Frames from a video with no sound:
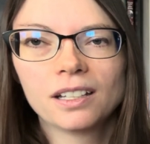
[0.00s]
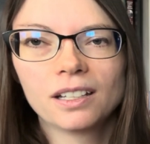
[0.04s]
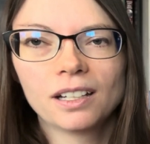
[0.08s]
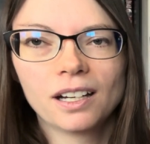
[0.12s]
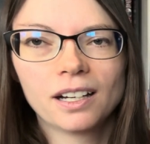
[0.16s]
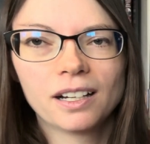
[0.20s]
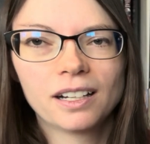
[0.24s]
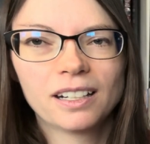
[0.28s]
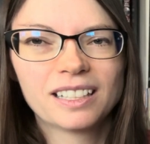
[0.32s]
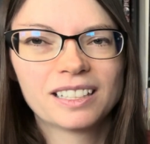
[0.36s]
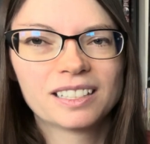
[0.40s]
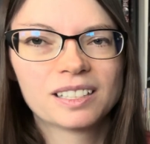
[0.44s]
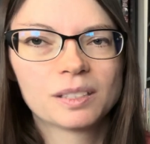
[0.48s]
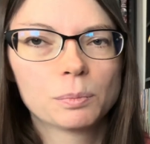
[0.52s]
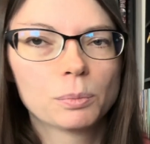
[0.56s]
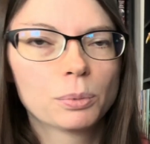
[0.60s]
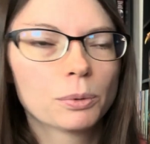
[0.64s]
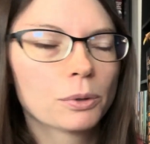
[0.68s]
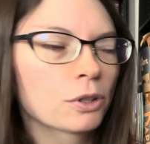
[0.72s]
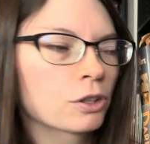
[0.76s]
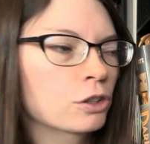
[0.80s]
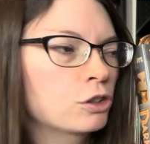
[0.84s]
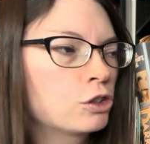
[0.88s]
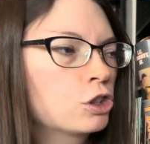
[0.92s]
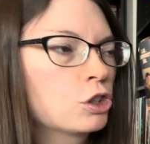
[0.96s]
It's
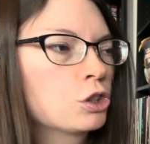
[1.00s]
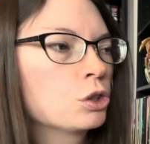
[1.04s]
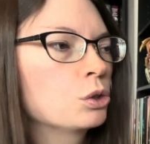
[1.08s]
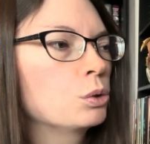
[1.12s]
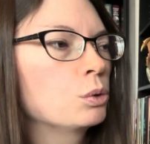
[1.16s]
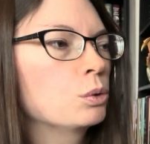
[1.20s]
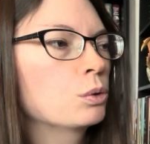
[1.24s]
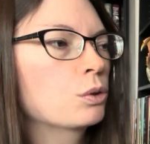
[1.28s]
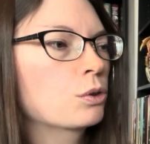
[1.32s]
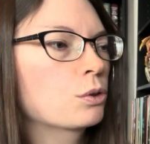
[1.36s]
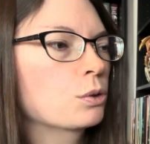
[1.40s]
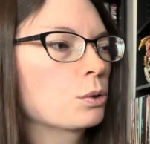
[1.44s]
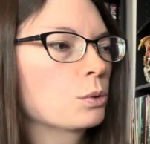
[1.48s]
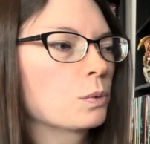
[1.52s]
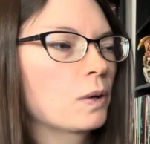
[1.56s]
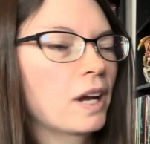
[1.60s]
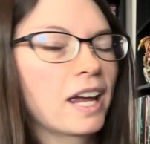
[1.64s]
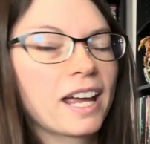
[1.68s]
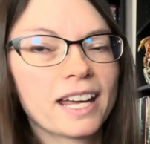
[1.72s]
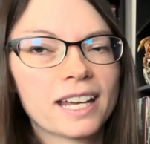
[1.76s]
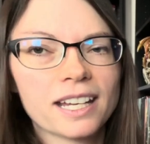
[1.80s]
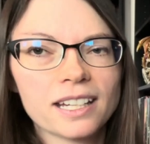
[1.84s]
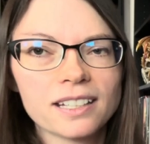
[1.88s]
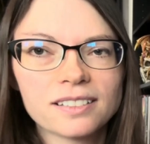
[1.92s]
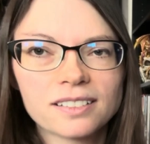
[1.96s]
book 2 through
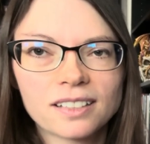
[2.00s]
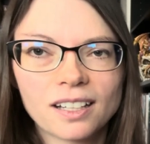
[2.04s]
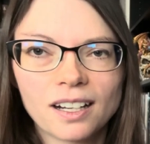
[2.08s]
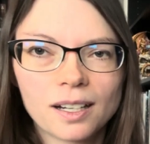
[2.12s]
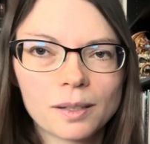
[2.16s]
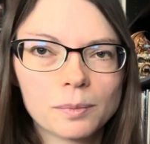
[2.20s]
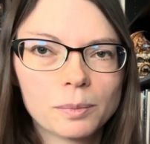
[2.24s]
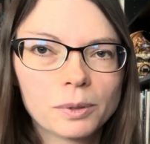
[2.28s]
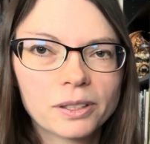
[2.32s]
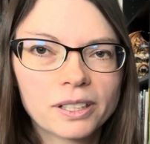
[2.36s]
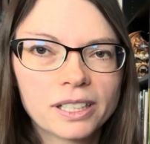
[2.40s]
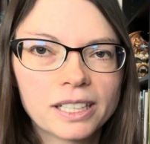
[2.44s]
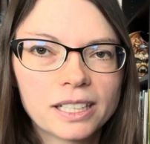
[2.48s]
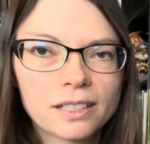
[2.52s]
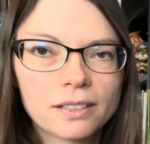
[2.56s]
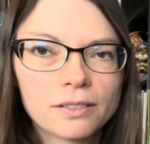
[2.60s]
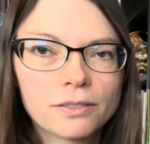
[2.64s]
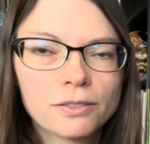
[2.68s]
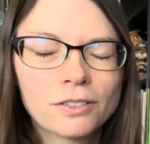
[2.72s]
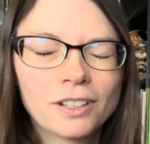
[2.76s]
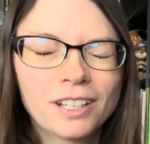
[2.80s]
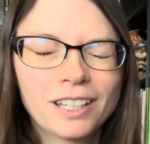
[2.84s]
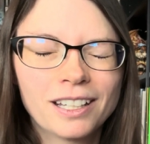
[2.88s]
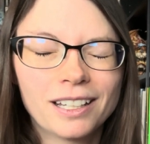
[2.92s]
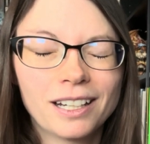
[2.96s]
8, I believe.
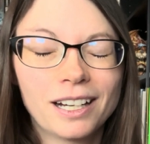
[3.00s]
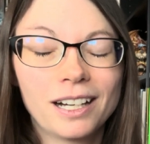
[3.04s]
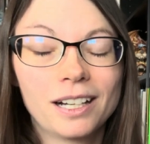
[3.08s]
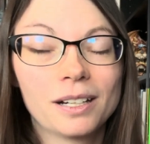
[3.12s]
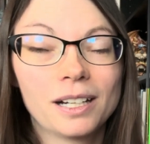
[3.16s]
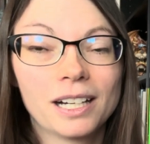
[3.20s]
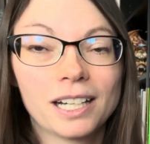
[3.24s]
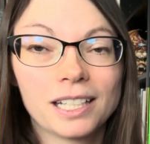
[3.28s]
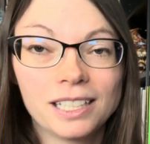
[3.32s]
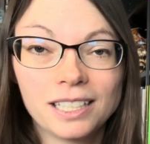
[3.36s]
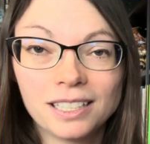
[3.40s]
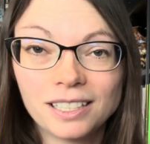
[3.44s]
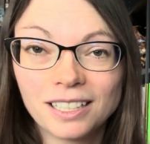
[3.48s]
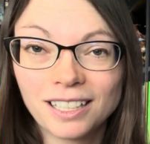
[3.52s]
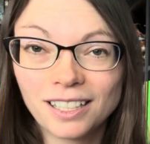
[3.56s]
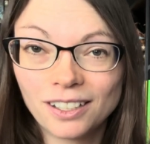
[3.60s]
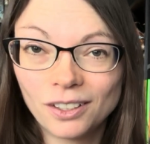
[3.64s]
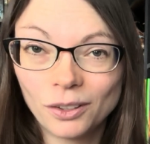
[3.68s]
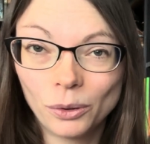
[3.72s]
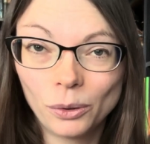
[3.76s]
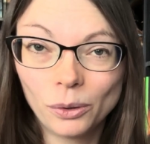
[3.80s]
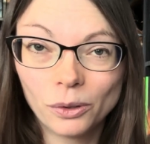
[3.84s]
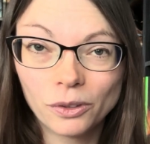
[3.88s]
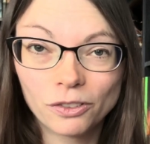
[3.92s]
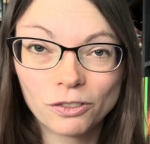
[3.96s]
I need to get
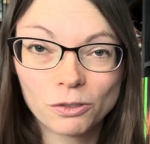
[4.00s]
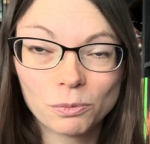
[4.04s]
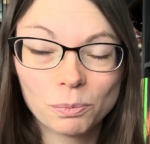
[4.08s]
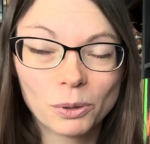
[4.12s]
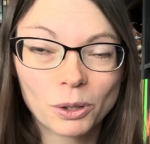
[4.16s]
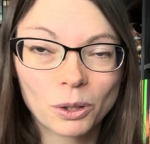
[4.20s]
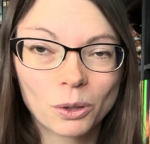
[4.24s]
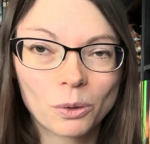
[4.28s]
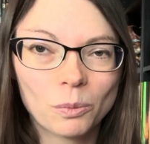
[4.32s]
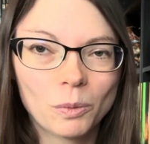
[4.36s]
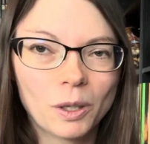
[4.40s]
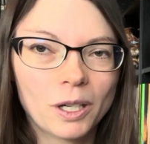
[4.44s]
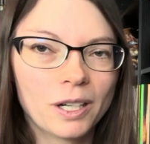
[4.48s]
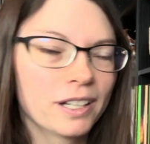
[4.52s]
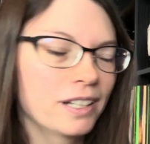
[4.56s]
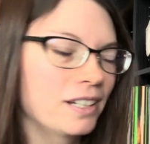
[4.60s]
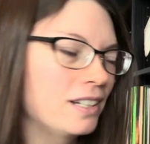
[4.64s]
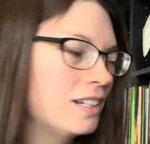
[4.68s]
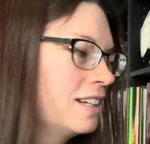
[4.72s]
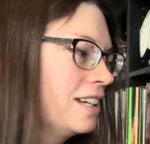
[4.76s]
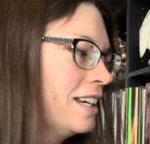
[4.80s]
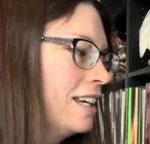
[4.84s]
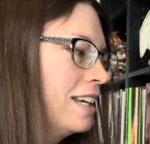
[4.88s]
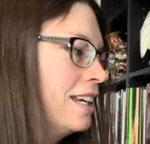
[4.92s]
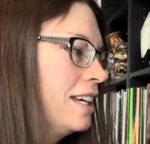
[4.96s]
a hold of book
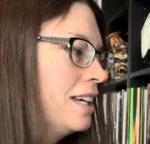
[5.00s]
1.